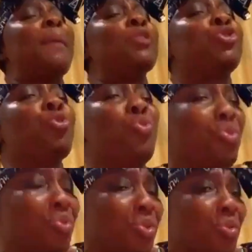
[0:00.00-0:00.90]
do
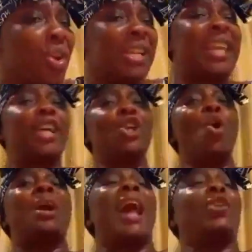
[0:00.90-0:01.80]
that you
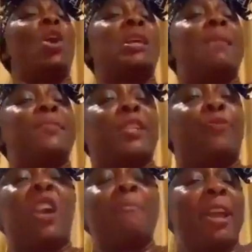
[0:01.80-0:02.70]
cannot come back to
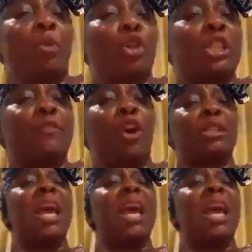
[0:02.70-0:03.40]
forgive, but you want to divorce.